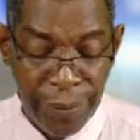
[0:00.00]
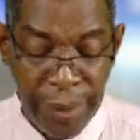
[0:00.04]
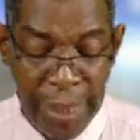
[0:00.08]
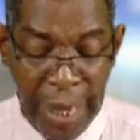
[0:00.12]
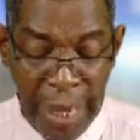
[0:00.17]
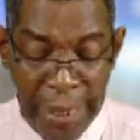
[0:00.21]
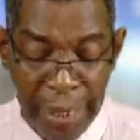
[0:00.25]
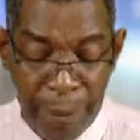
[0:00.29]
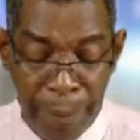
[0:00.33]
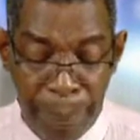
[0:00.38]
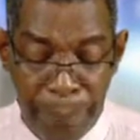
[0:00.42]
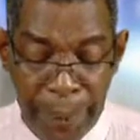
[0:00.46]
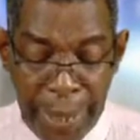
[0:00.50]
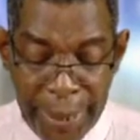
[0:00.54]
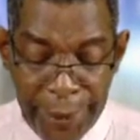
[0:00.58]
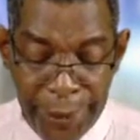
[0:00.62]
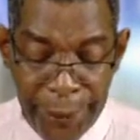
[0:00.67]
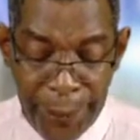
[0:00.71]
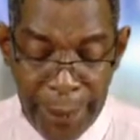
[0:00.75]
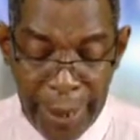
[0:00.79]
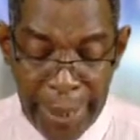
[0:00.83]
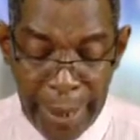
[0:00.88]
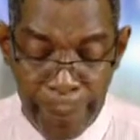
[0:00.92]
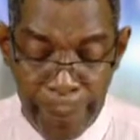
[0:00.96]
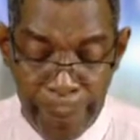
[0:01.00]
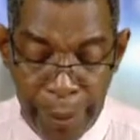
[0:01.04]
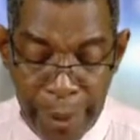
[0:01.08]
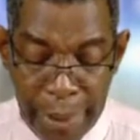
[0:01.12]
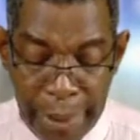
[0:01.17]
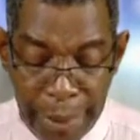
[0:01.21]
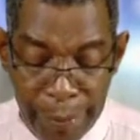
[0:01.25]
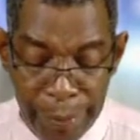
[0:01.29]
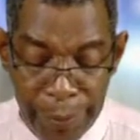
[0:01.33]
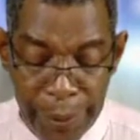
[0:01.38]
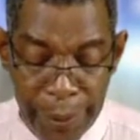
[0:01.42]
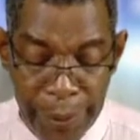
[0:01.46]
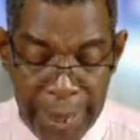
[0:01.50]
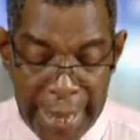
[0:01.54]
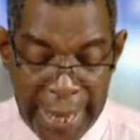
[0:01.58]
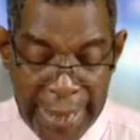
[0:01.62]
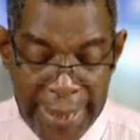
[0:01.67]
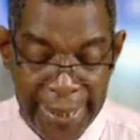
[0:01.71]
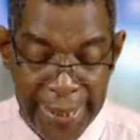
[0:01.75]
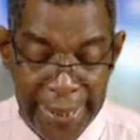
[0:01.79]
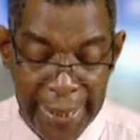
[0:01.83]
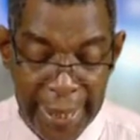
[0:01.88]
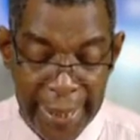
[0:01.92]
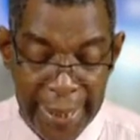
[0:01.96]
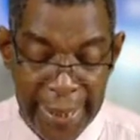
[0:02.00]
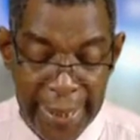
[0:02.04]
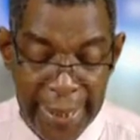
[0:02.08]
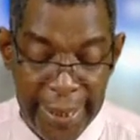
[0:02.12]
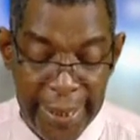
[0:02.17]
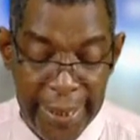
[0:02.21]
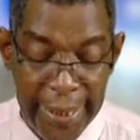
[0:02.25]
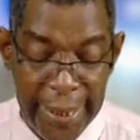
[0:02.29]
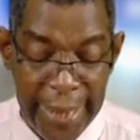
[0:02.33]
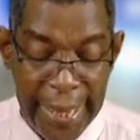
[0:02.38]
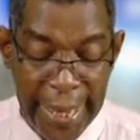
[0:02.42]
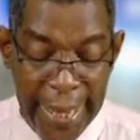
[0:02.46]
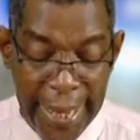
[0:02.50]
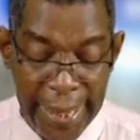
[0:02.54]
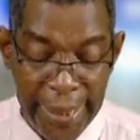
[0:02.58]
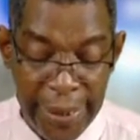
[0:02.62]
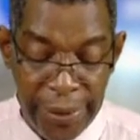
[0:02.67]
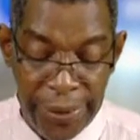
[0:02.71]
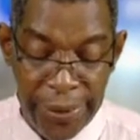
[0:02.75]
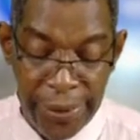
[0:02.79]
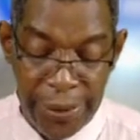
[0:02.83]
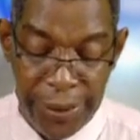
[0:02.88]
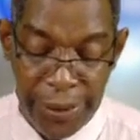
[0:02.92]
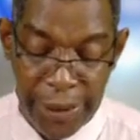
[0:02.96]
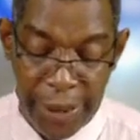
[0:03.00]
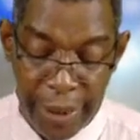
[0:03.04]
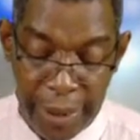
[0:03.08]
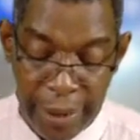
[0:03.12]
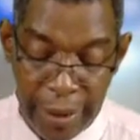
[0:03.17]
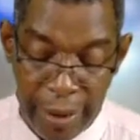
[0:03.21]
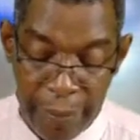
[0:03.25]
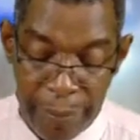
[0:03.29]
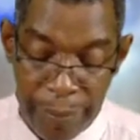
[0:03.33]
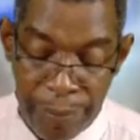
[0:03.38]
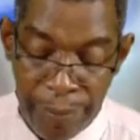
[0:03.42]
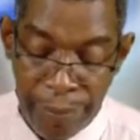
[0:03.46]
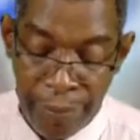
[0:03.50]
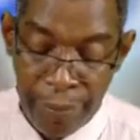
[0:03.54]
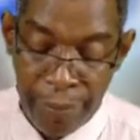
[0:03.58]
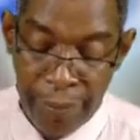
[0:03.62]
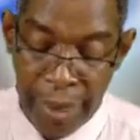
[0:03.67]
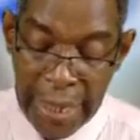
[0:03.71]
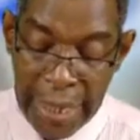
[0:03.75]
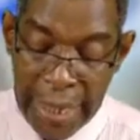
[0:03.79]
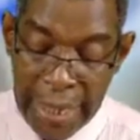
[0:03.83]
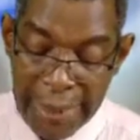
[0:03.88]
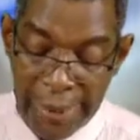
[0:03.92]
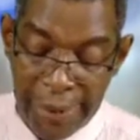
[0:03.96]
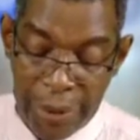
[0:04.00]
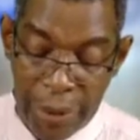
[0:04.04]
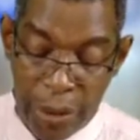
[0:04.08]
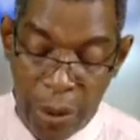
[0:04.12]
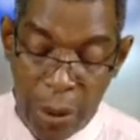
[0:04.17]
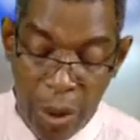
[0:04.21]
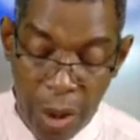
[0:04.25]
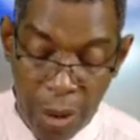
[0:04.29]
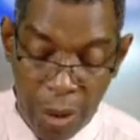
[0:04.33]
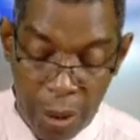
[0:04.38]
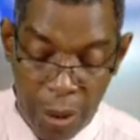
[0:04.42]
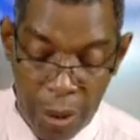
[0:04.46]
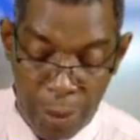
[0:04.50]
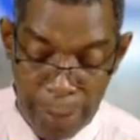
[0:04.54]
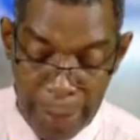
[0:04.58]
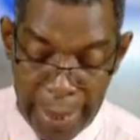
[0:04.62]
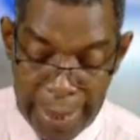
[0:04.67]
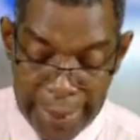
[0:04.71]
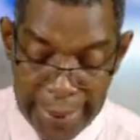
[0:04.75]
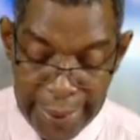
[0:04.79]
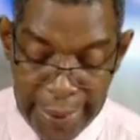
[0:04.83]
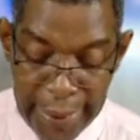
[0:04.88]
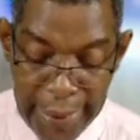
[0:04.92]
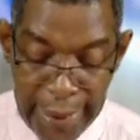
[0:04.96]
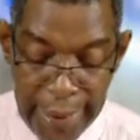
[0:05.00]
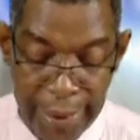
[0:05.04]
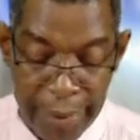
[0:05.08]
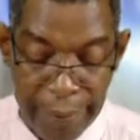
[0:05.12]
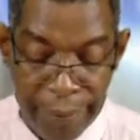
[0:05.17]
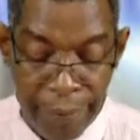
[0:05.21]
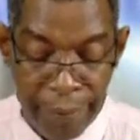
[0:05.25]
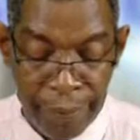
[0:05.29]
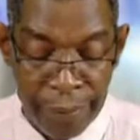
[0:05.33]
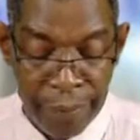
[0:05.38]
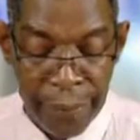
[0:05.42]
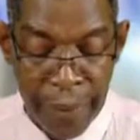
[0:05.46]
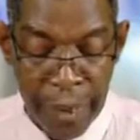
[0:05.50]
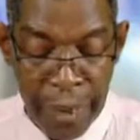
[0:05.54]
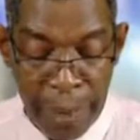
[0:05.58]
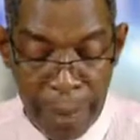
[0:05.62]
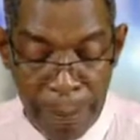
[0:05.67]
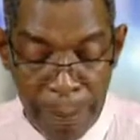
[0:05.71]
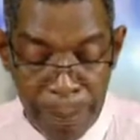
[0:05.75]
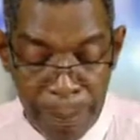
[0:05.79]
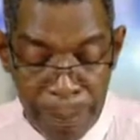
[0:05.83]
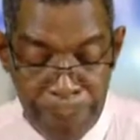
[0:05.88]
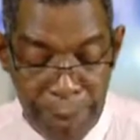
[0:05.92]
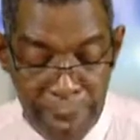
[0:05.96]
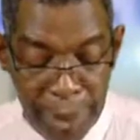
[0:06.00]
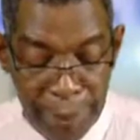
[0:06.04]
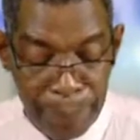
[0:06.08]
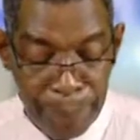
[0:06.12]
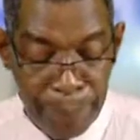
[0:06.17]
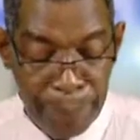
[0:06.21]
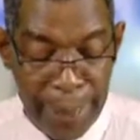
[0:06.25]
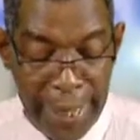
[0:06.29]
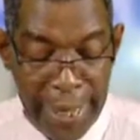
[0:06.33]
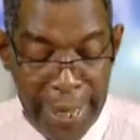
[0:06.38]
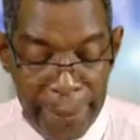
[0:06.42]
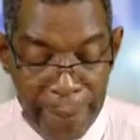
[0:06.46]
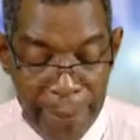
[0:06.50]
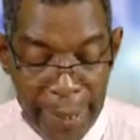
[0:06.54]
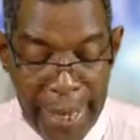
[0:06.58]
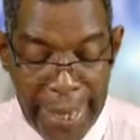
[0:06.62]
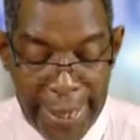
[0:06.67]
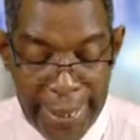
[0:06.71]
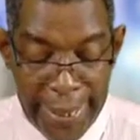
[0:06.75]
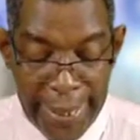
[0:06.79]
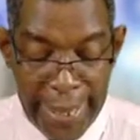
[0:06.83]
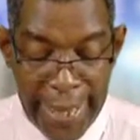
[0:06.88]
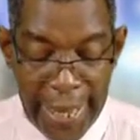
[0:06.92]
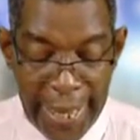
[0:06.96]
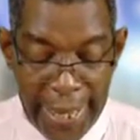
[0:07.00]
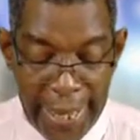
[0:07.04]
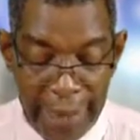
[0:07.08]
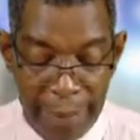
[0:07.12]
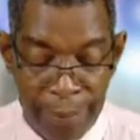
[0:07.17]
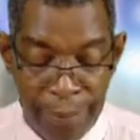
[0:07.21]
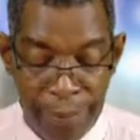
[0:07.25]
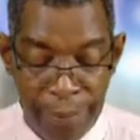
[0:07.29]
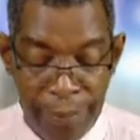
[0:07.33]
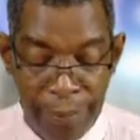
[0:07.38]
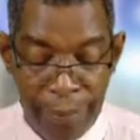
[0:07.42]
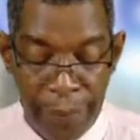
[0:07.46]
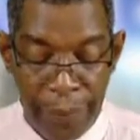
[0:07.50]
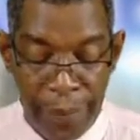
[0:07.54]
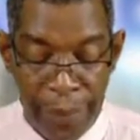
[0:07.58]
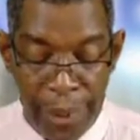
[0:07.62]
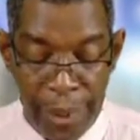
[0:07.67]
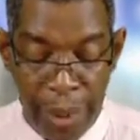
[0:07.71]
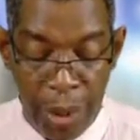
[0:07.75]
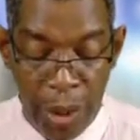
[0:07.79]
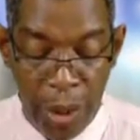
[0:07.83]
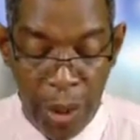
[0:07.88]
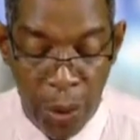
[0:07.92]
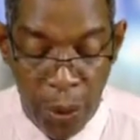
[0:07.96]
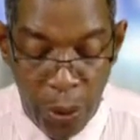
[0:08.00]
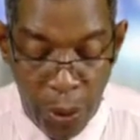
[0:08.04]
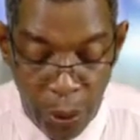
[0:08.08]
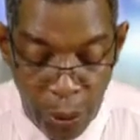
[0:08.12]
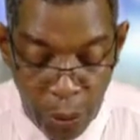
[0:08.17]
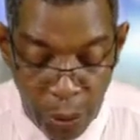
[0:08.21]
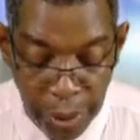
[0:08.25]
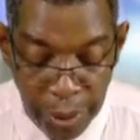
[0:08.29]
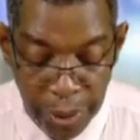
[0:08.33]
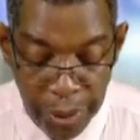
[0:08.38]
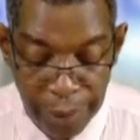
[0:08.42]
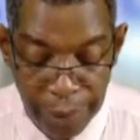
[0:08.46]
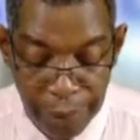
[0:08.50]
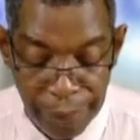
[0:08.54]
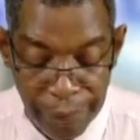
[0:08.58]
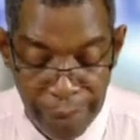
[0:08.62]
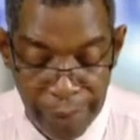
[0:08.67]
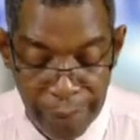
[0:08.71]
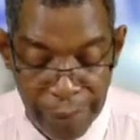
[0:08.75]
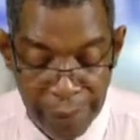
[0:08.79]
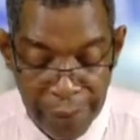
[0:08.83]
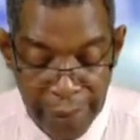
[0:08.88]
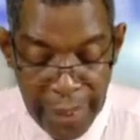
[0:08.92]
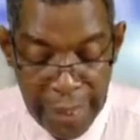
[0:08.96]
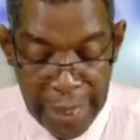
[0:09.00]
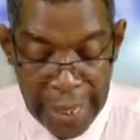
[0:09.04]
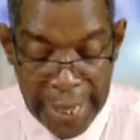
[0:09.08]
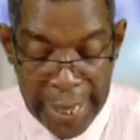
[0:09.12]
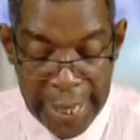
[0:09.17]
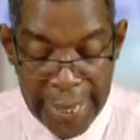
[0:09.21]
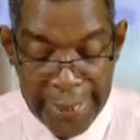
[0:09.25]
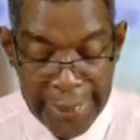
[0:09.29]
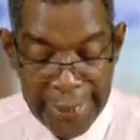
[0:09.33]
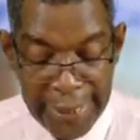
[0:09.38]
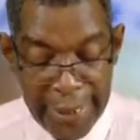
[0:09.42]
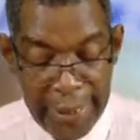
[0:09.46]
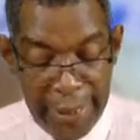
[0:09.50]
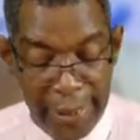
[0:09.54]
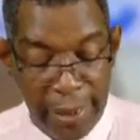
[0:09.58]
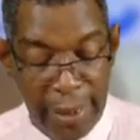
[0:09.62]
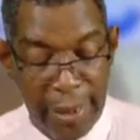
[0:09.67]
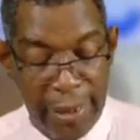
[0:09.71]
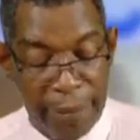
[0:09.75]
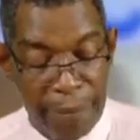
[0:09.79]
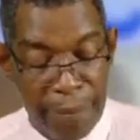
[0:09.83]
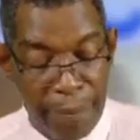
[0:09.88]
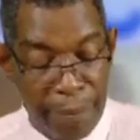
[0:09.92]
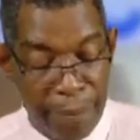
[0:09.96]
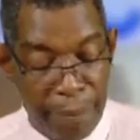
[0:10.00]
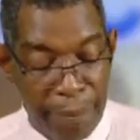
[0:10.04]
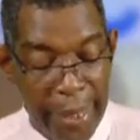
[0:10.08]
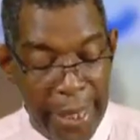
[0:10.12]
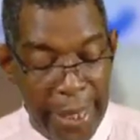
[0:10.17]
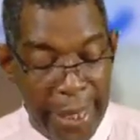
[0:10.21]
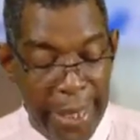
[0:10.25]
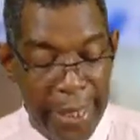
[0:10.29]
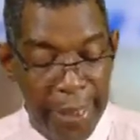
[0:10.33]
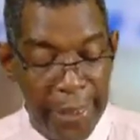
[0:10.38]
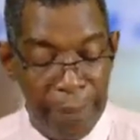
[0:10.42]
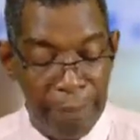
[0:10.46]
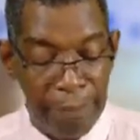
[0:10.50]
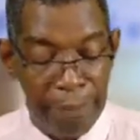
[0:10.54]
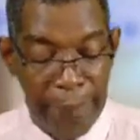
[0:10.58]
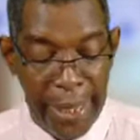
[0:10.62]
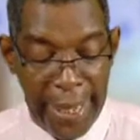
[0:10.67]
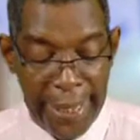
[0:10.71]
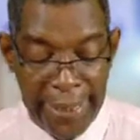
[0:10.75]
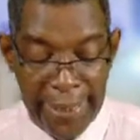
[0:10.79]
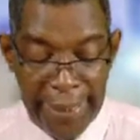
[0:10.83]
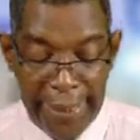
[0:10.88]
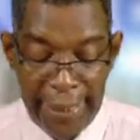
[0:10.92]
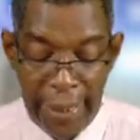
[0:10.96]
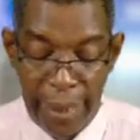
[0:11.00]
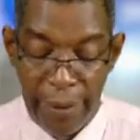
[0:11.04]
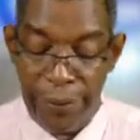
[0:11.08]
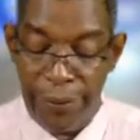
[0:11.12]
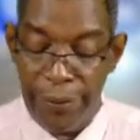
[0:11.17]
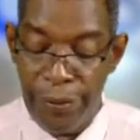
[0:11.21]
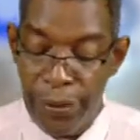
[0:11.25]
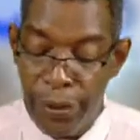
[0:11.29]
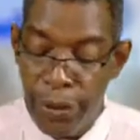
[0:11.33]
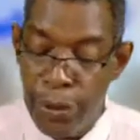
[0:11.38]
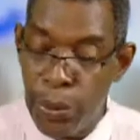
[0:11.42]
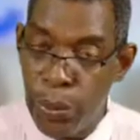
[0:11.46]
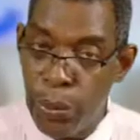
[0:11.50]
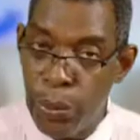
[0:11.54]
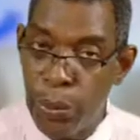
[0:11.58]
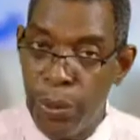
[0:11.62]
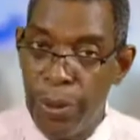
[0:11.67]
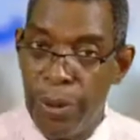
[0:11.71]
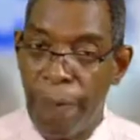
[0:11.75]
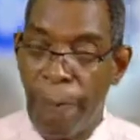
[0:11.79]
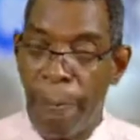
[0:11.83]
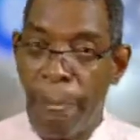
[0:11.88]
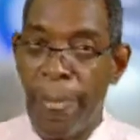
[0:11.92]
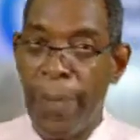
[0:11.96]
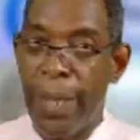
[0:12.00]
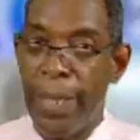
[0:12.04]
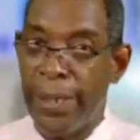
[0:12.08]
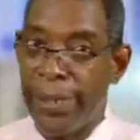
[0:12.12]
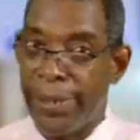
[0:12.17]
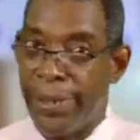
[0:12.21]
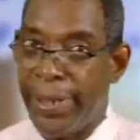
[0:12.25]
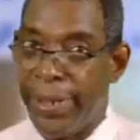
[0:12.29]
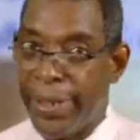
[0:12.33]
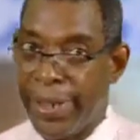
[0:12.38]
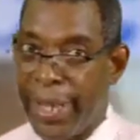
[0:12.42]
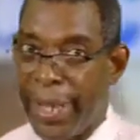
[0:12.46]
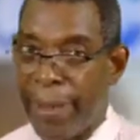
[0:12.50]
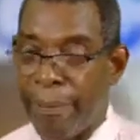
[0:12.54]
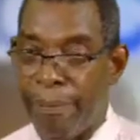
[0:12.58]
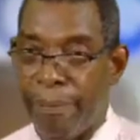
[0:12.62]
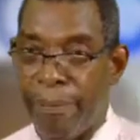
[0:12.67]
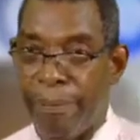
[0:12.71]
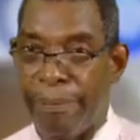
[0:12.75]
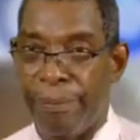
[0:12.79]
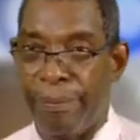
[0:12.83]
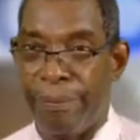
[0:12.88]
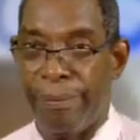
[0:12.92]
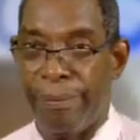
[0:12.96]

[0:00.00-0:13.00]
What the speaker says: I appeared to Abraham, to Isaac, and to Jacob as God Almighty, but by my name, the Lord, I did not make myself known to them.